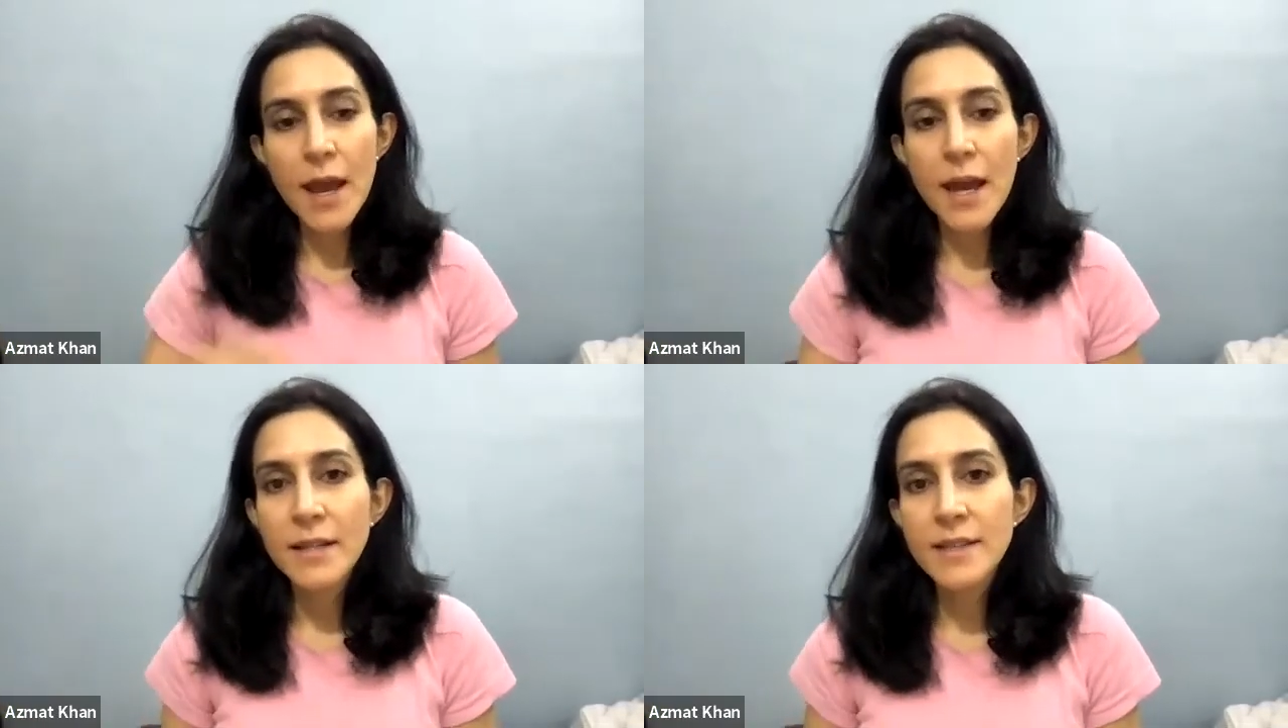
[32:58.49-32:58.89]

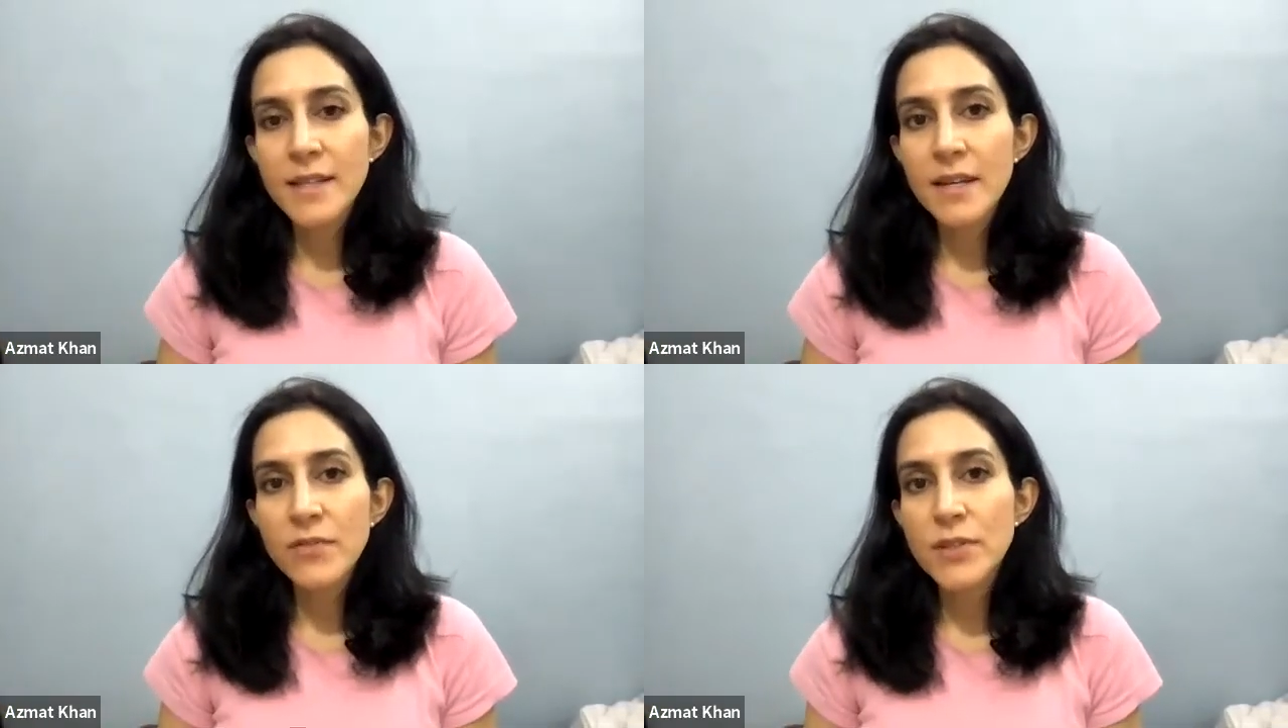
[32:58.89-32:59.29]
And
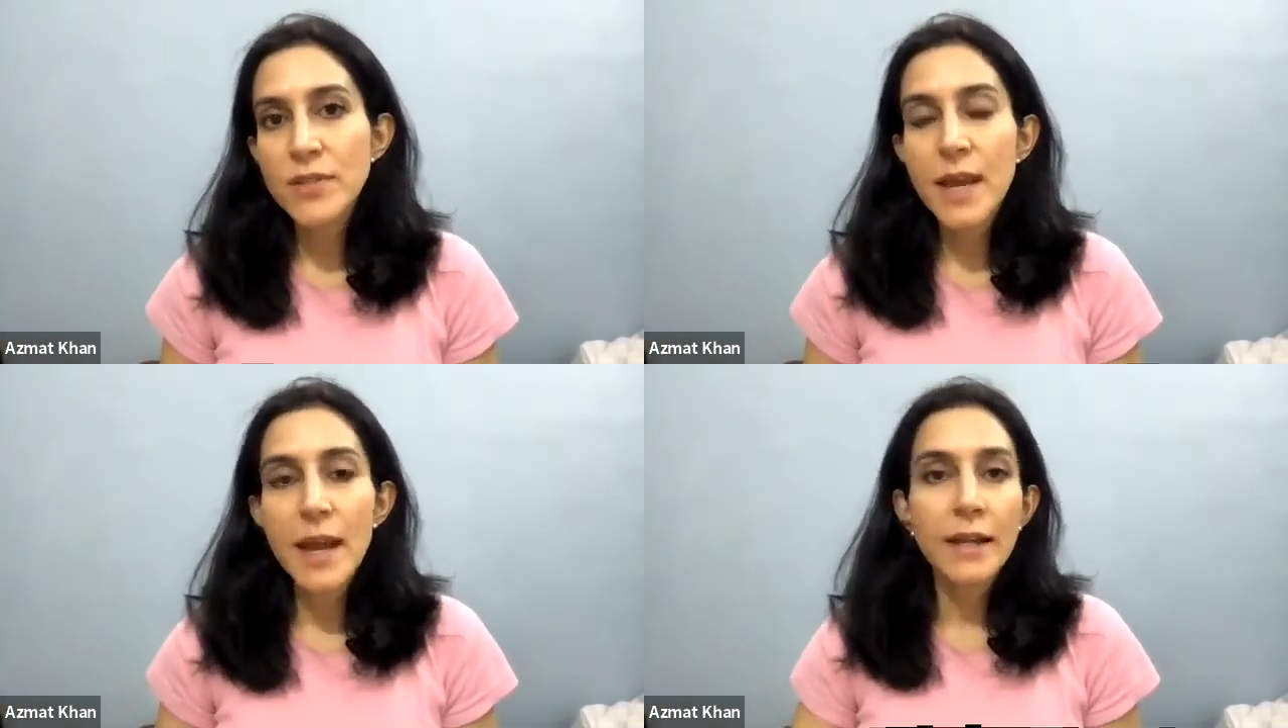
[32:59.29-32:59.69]
instead of just
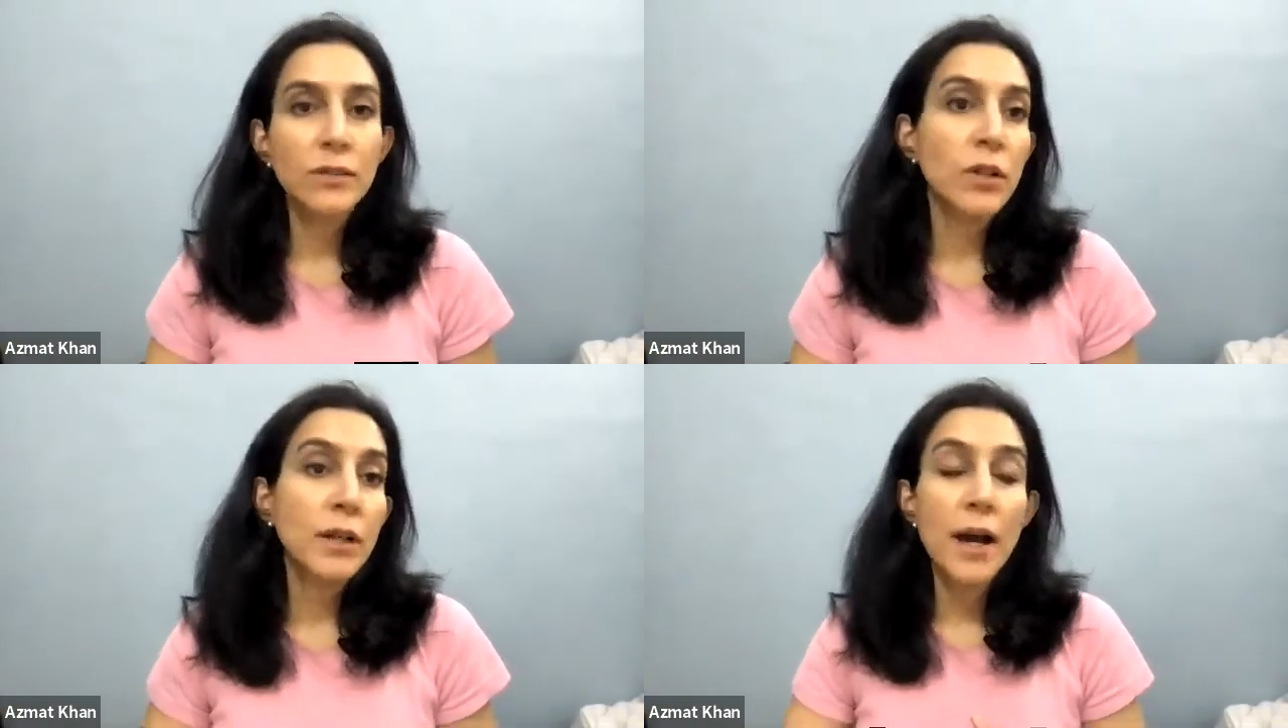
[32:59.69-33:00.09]
saying,
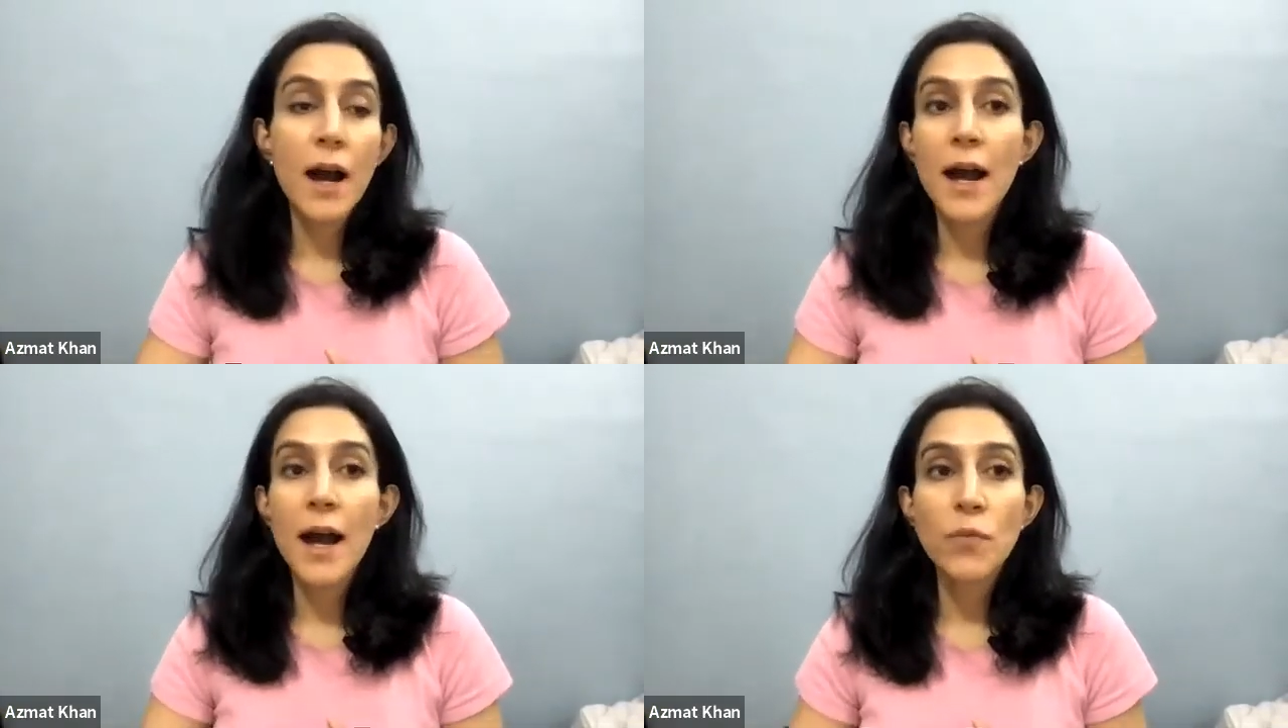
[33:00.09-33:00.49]
look,
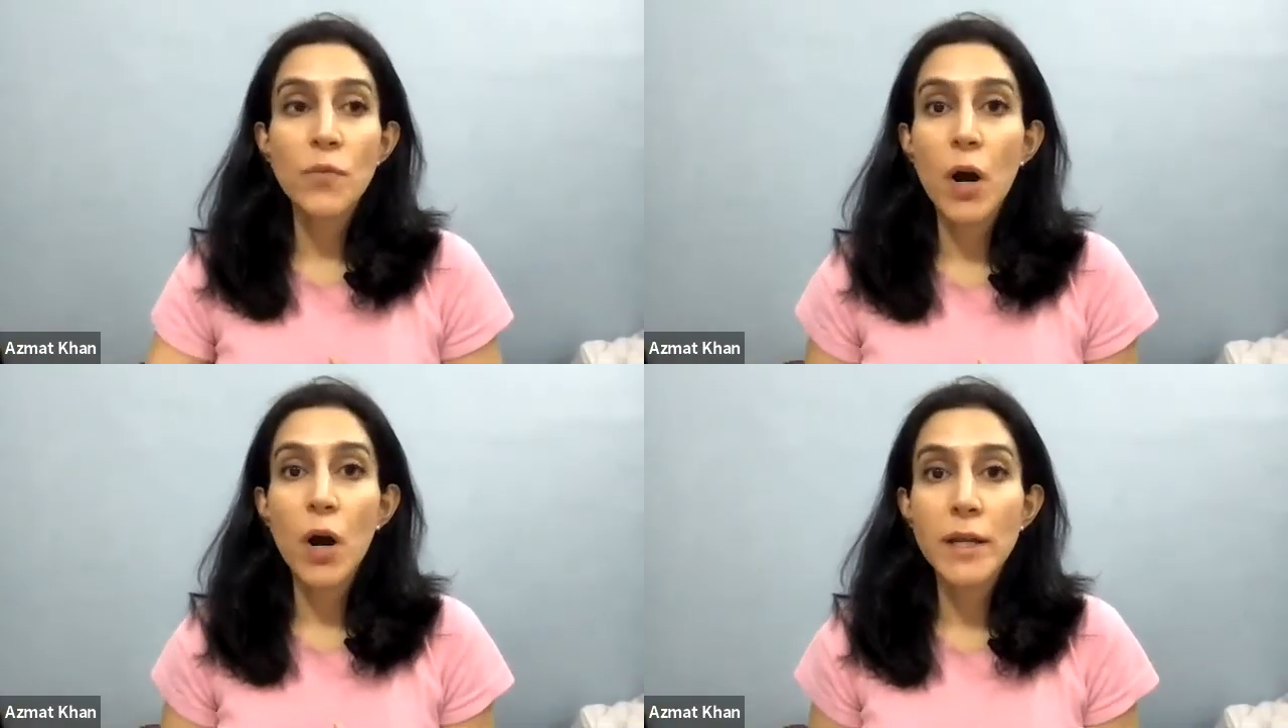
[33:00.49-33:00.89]
I
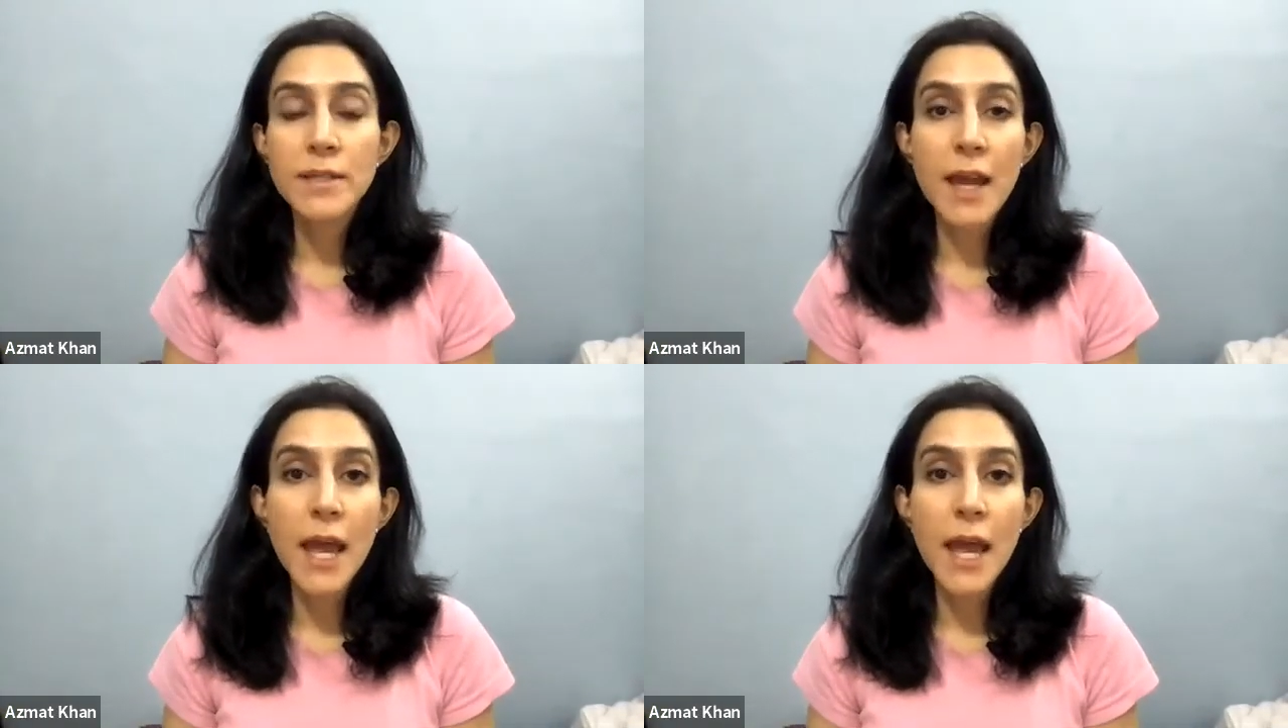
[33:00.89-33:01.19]
want